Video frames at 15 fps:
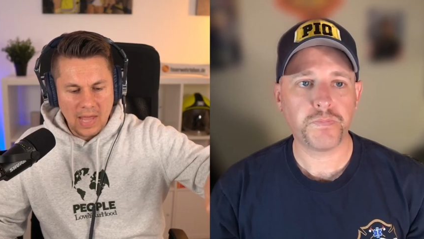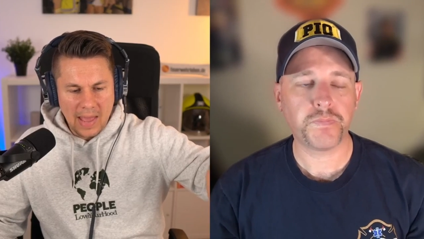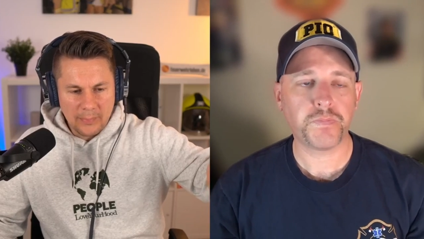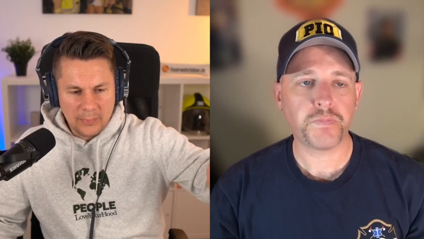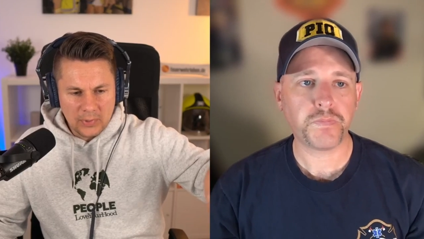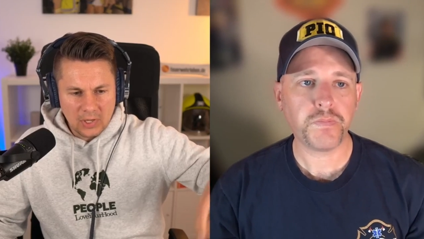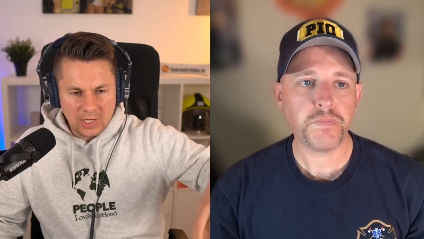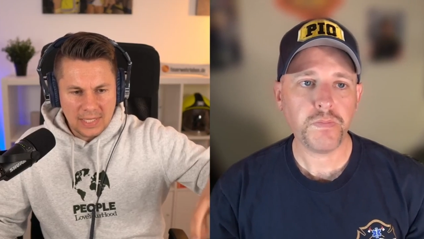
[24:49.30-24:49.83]

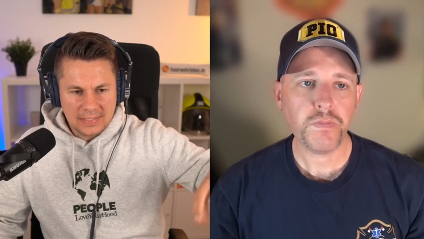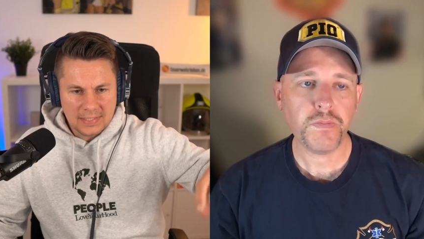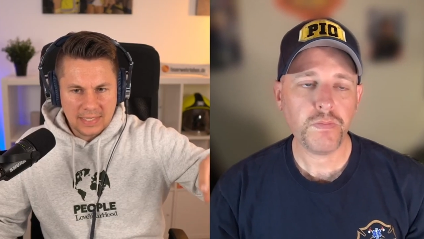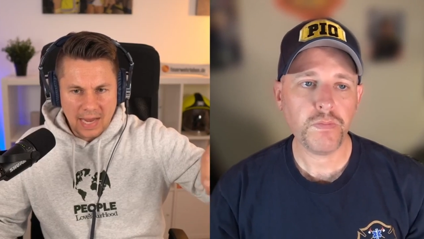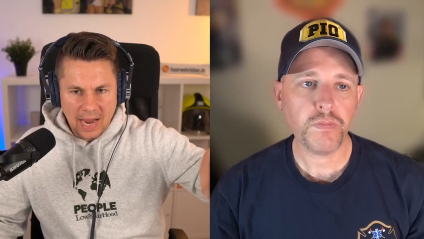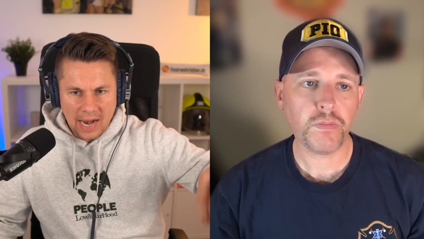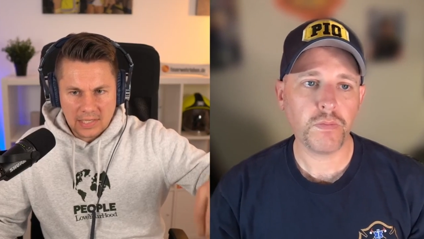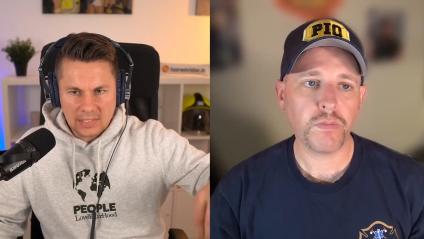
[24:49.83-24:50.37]
Speaker 1: ambulance
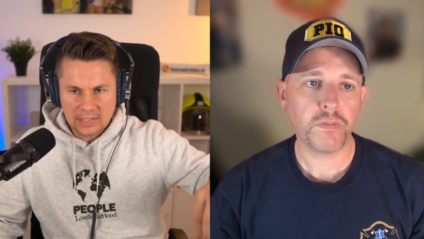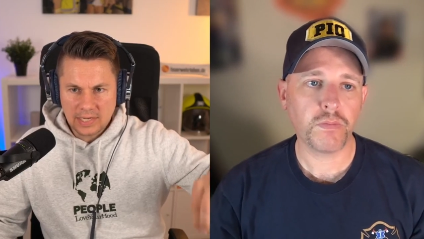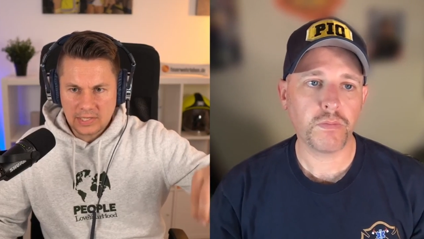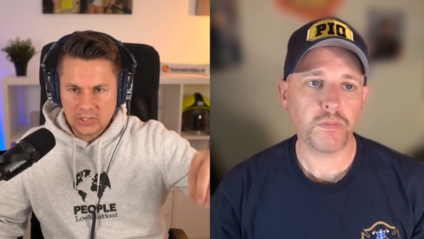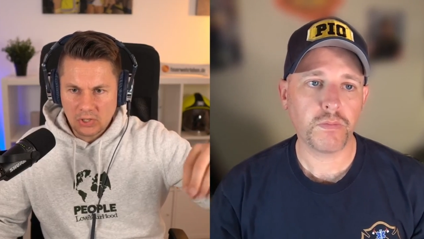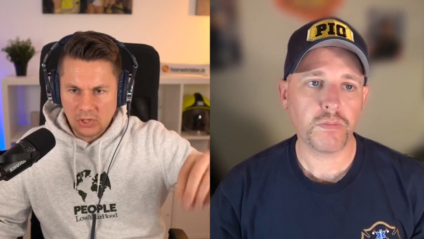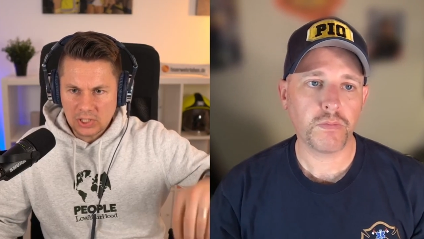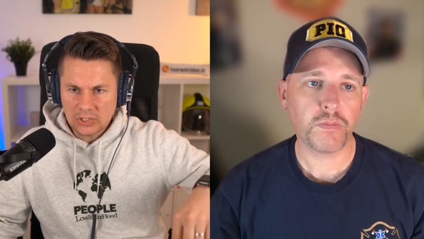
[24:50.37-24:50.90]
cars has
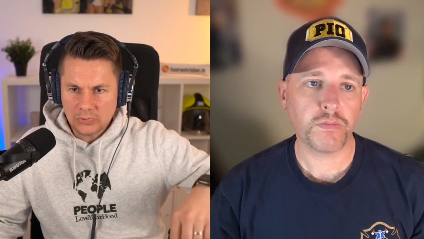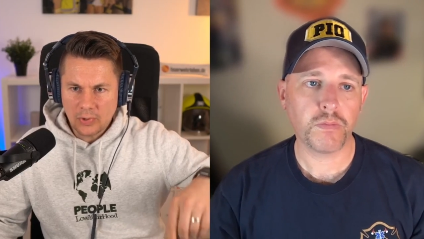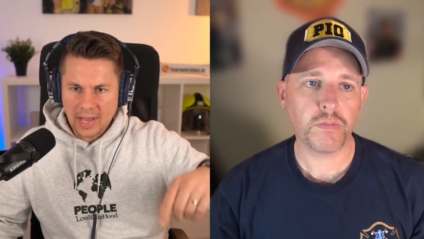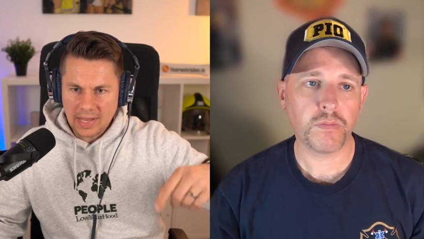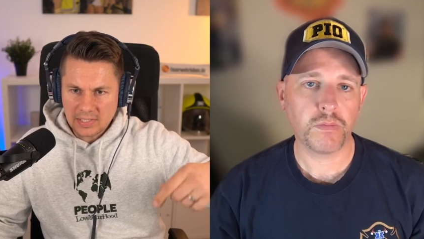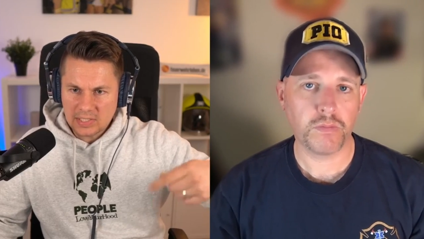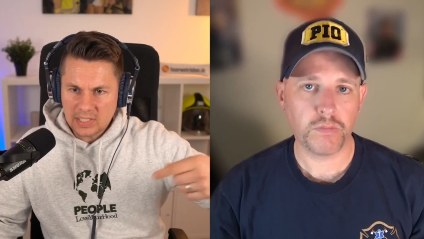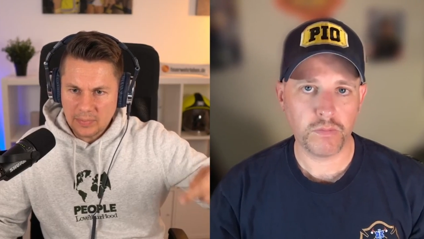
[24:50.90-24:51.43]
also
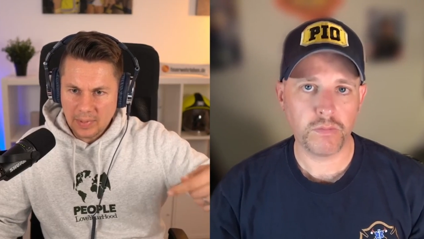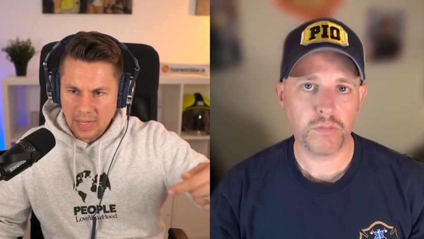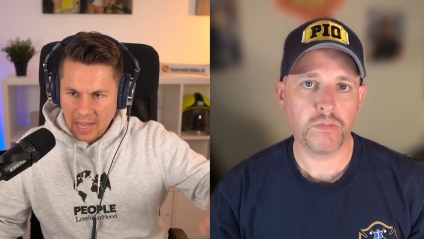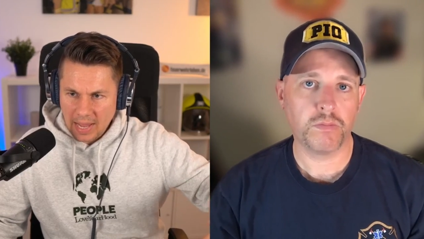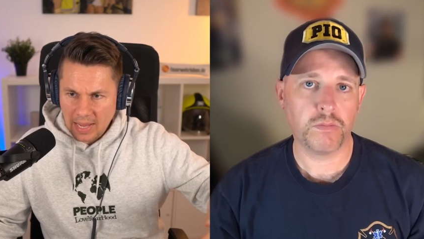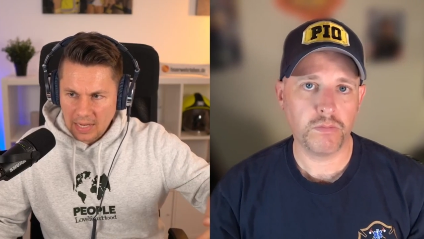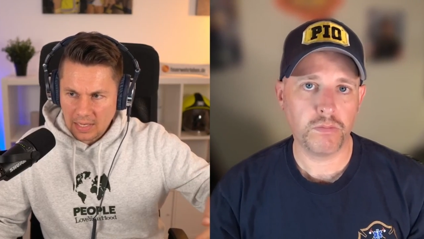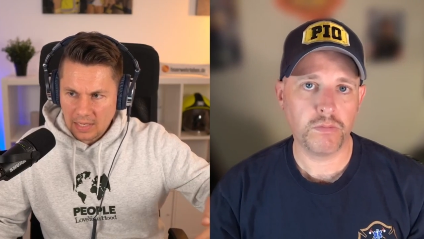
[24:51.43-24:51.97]

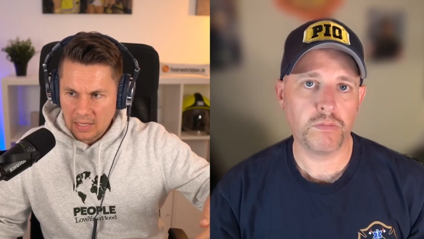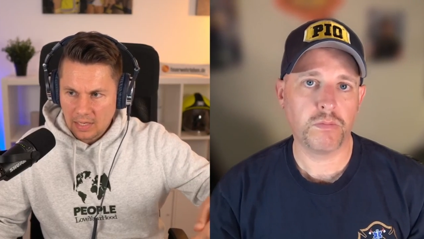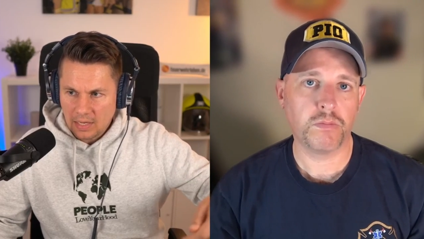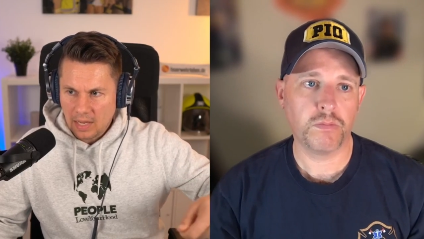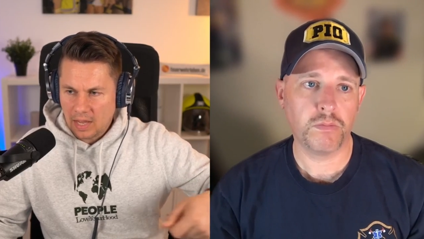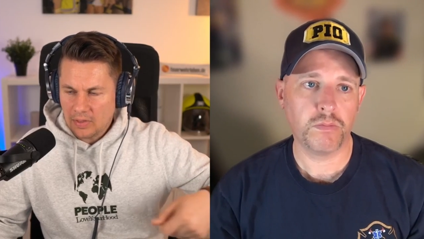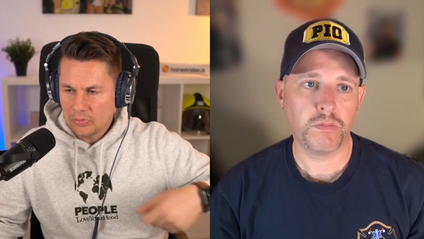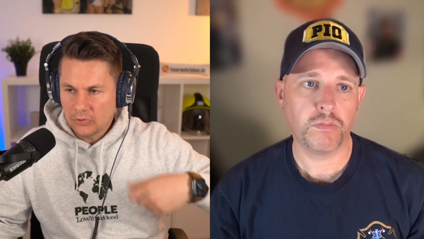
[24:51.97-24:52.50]
SCBA
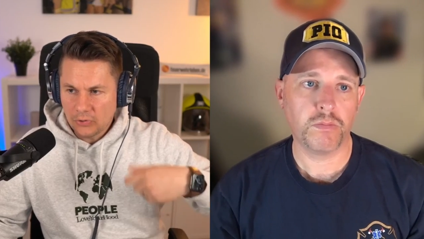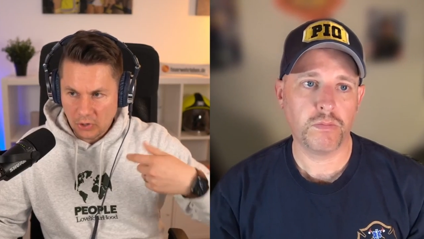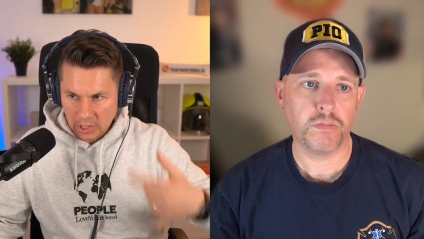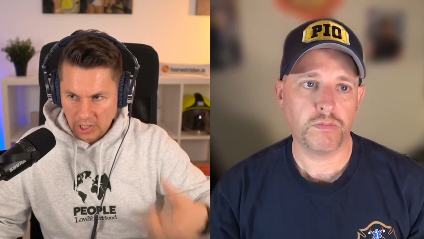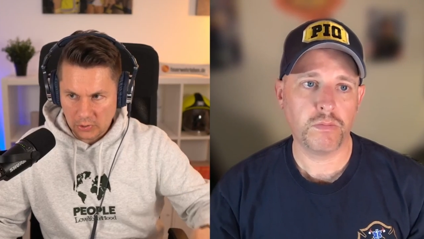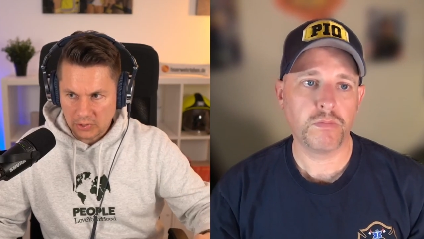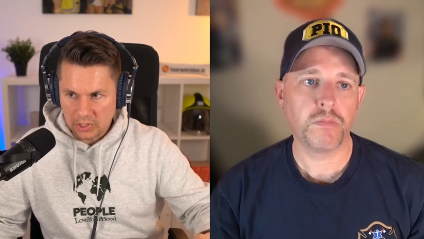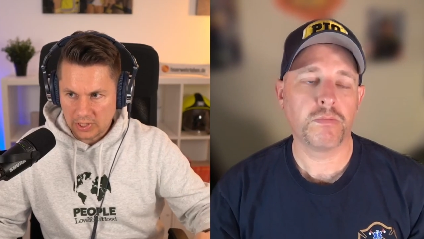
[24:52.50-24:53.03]
and
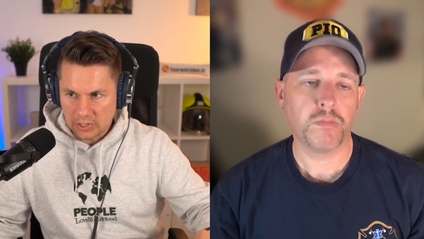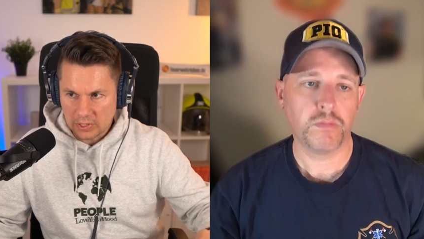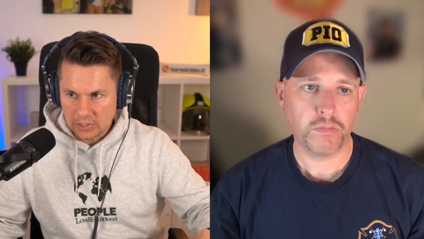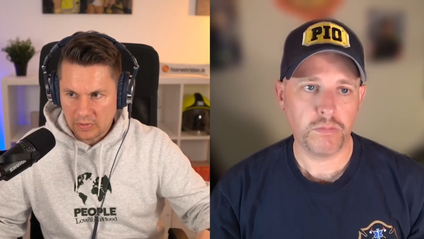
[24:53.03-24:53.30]
turnout gear.